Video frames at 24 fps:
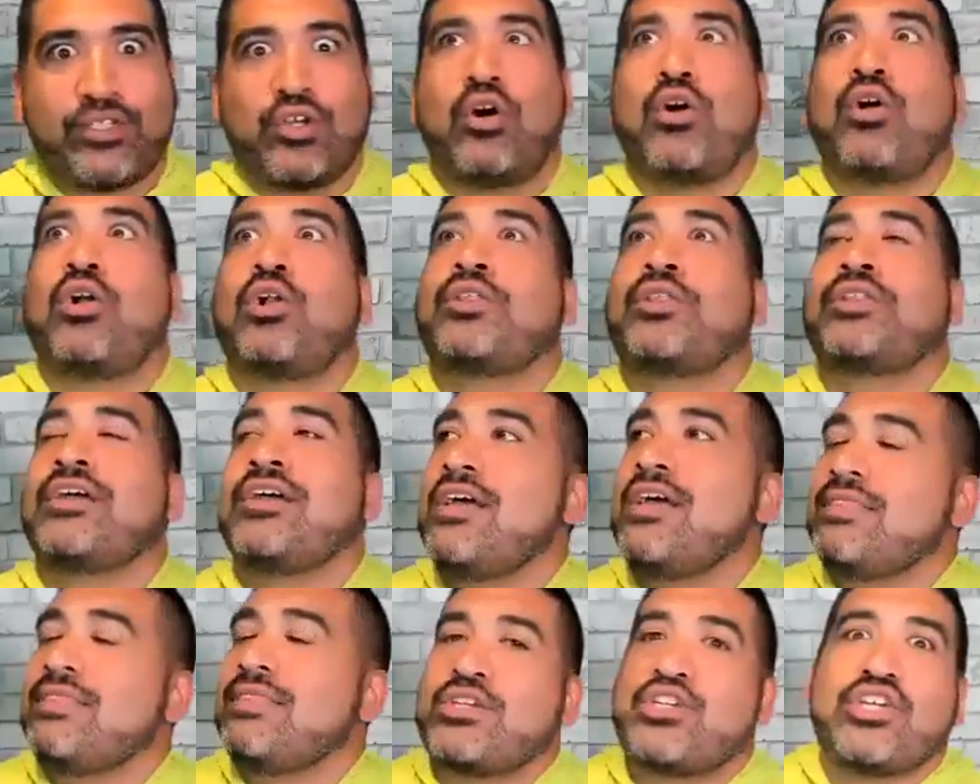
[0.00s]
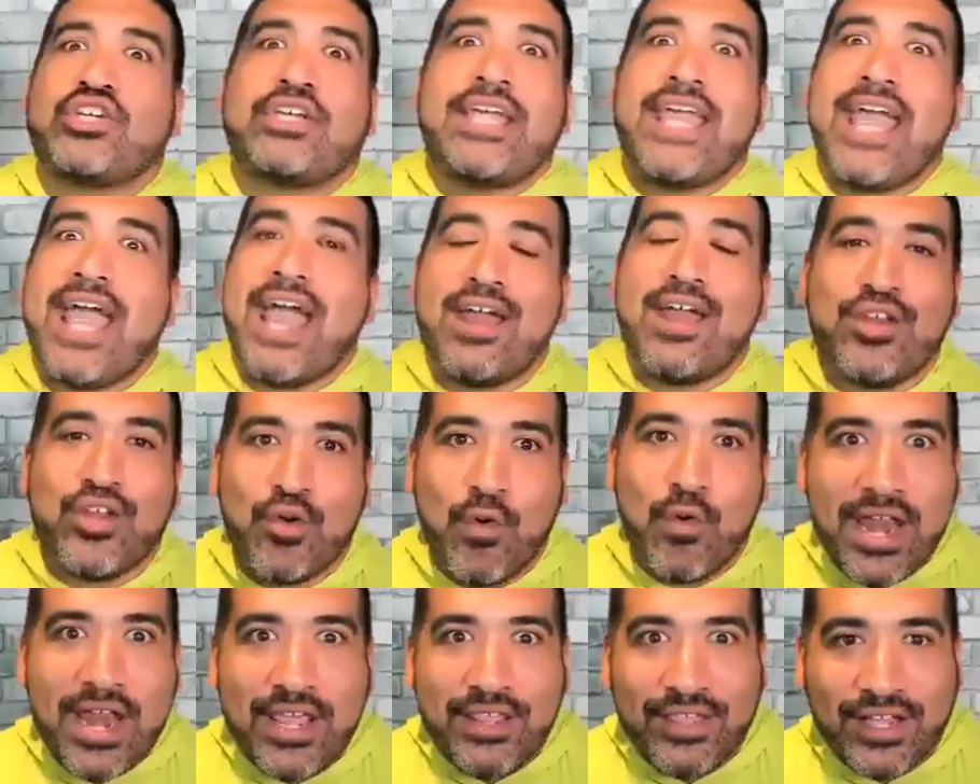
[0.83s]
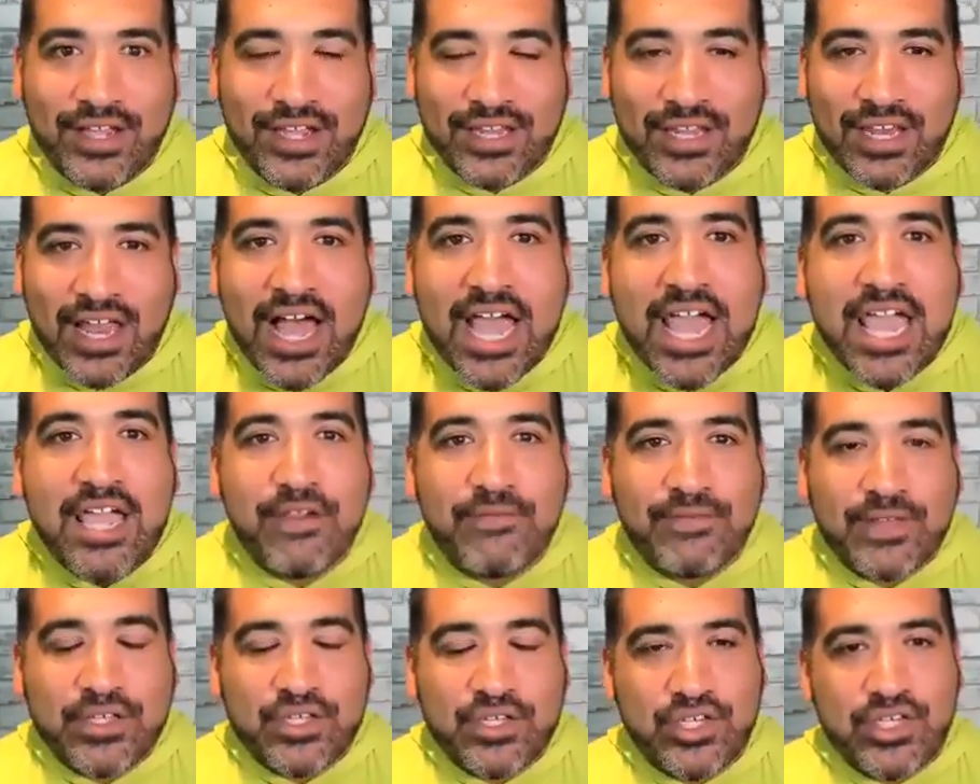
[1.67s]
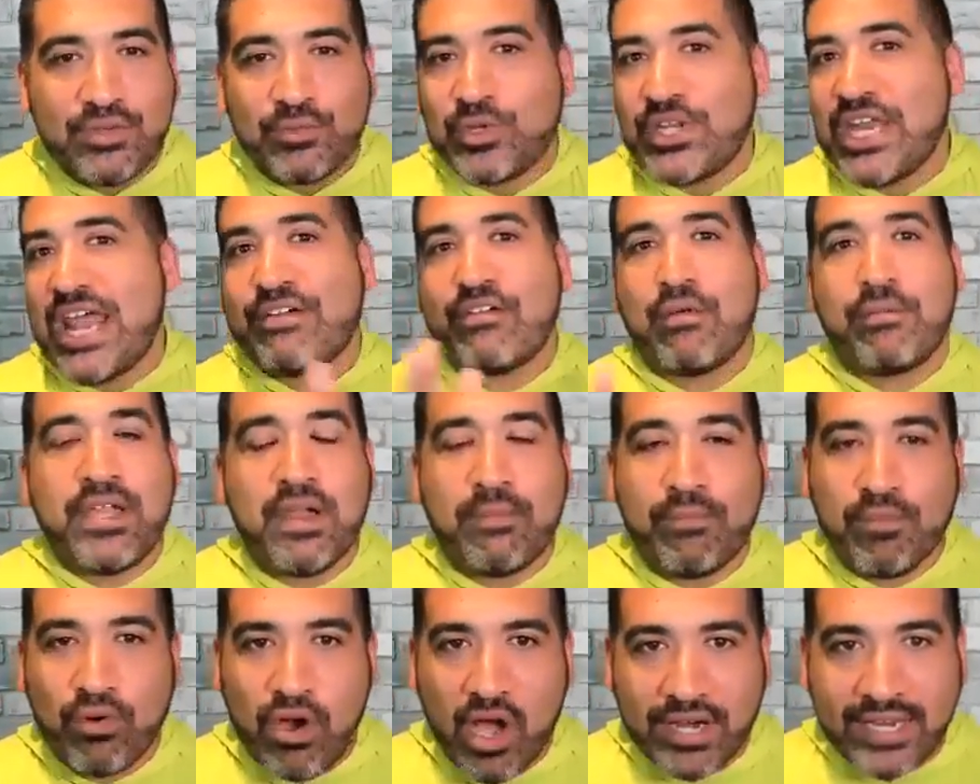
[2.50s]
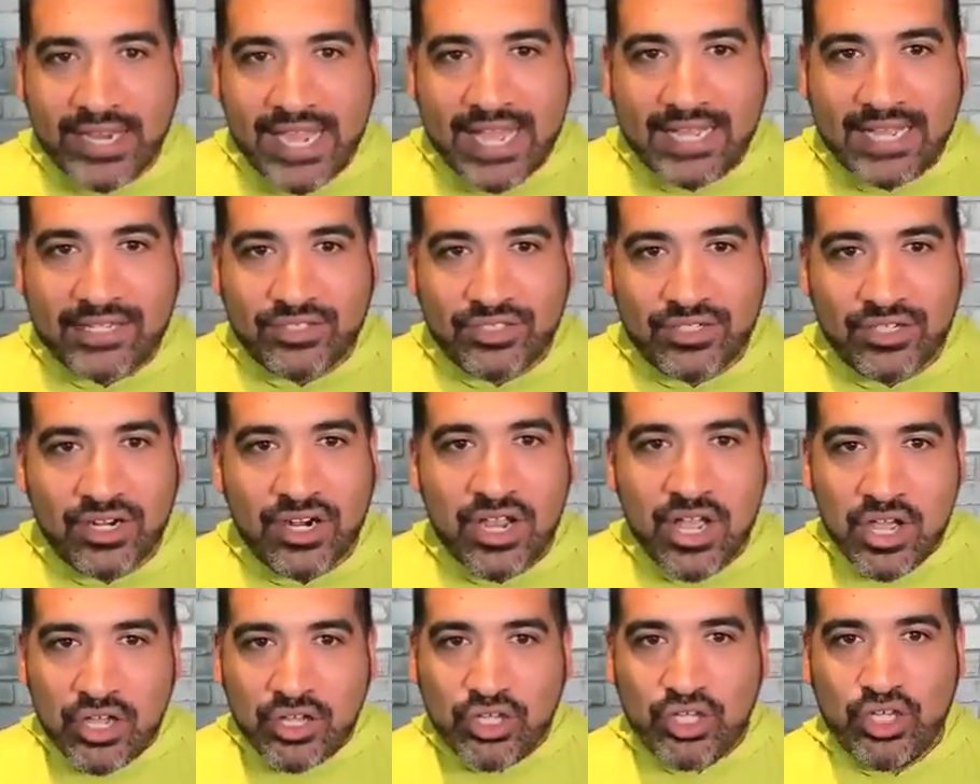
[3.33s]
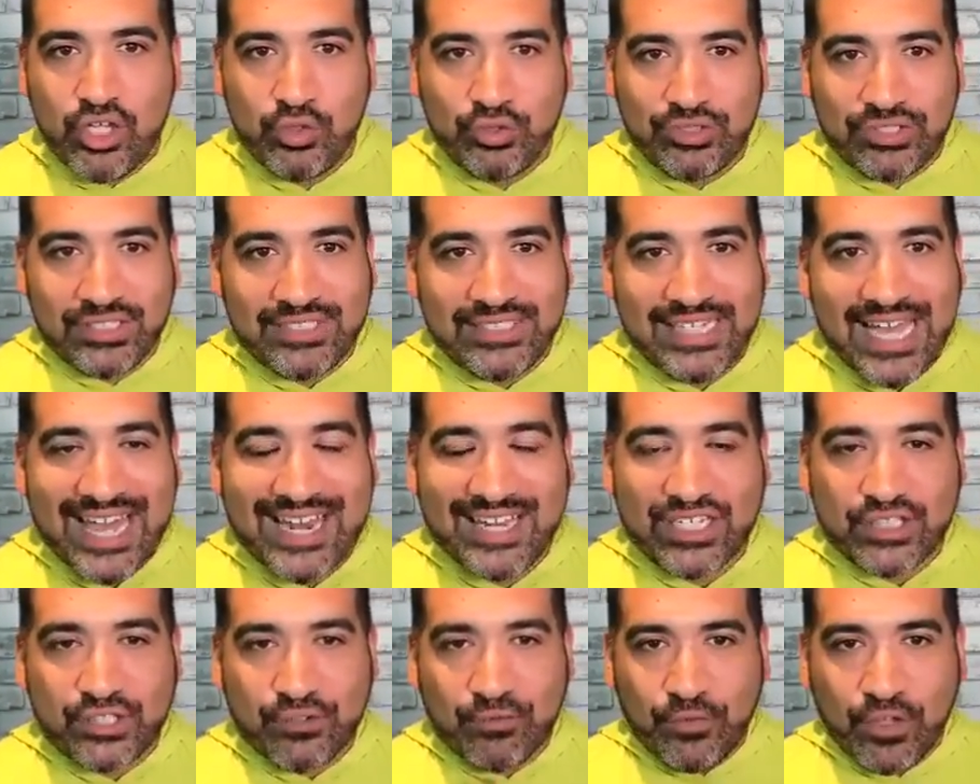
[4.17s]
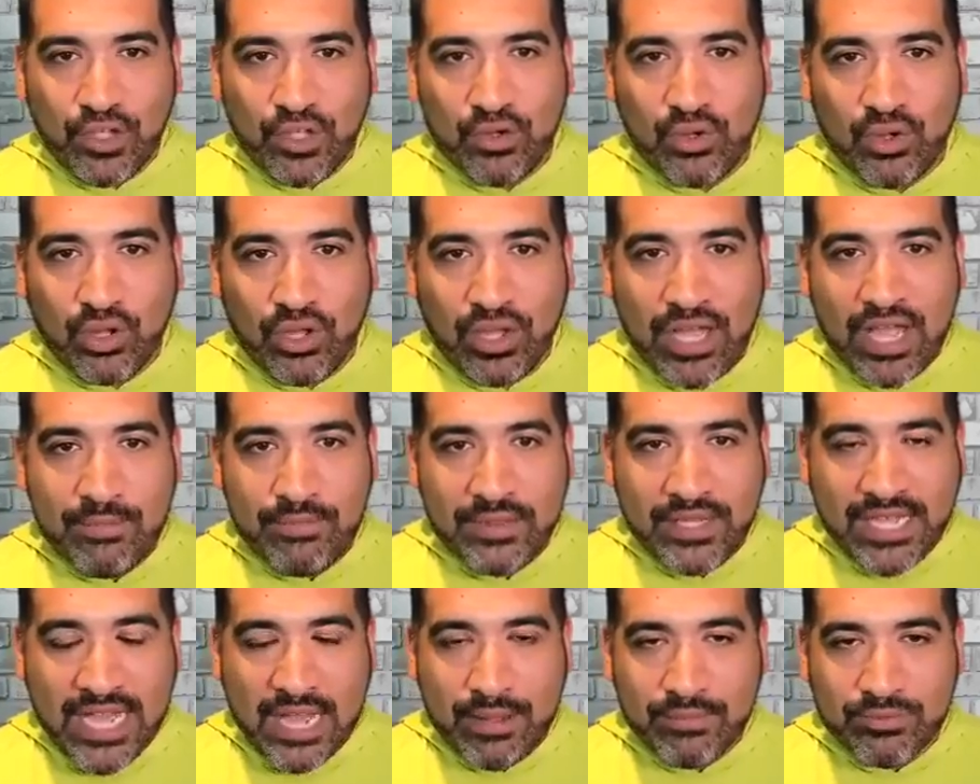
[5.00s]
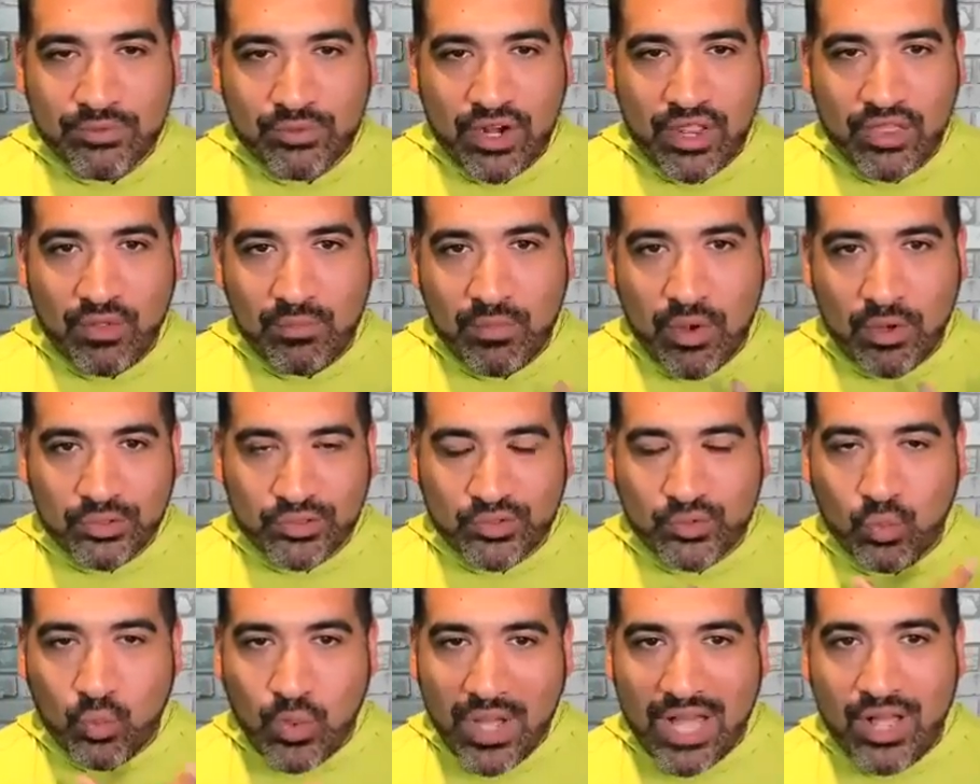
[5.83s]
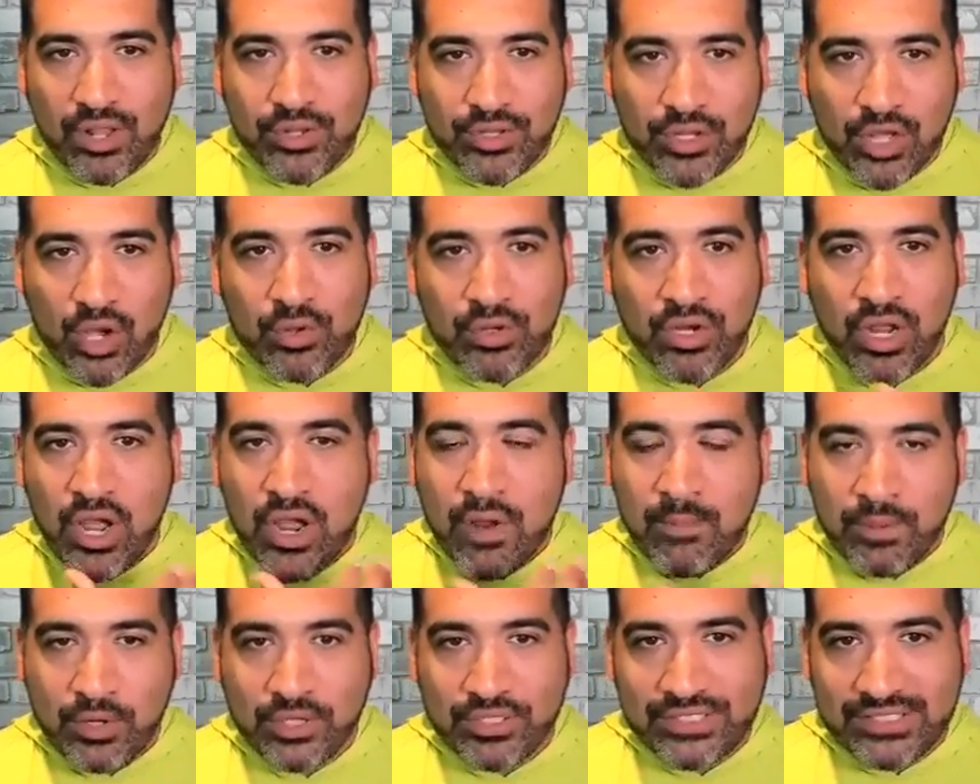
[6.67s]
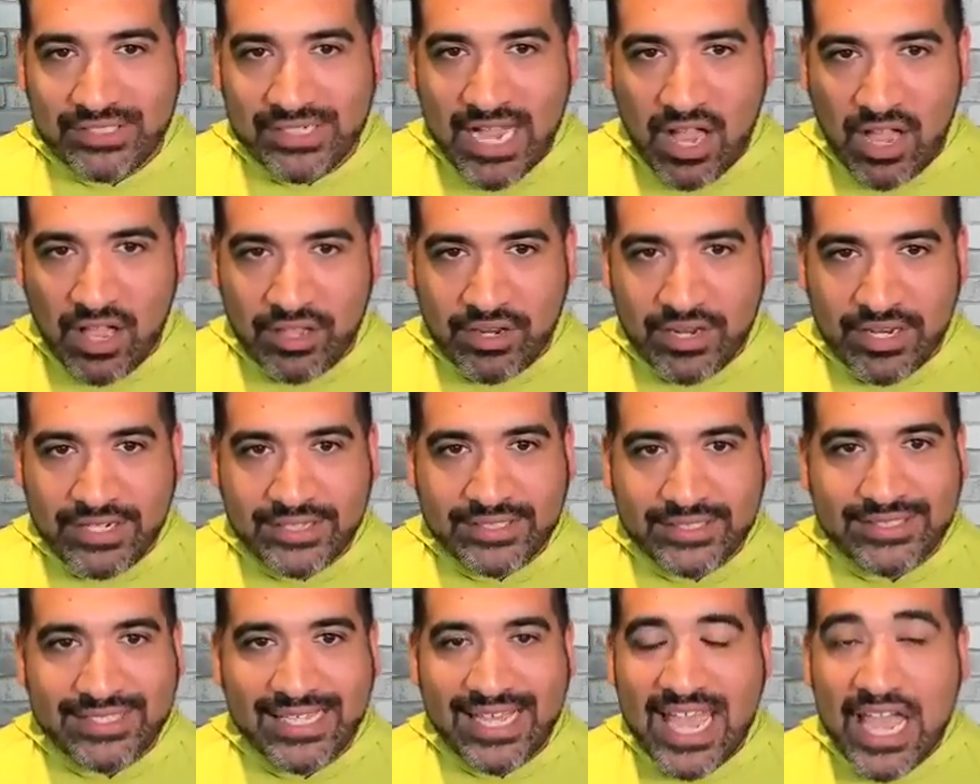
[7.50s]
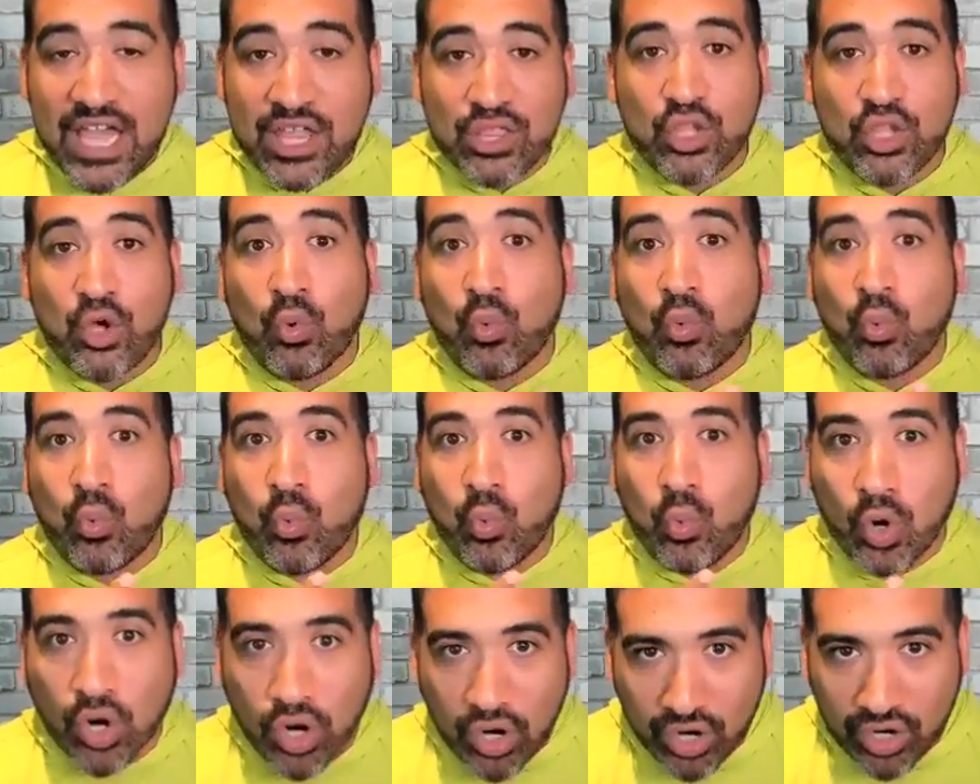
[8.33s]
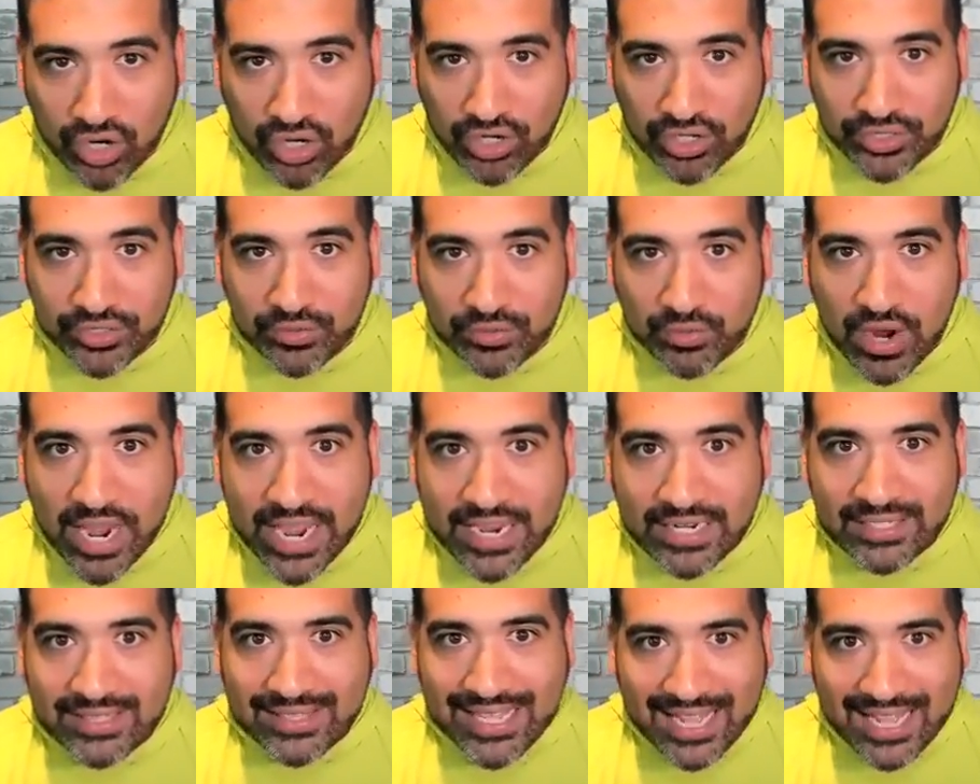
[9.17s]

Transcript: told that she can't do anything in life, that she will never be a broadcaster, uses that as fuel and becomes one of the most well-known personalities in the world, right?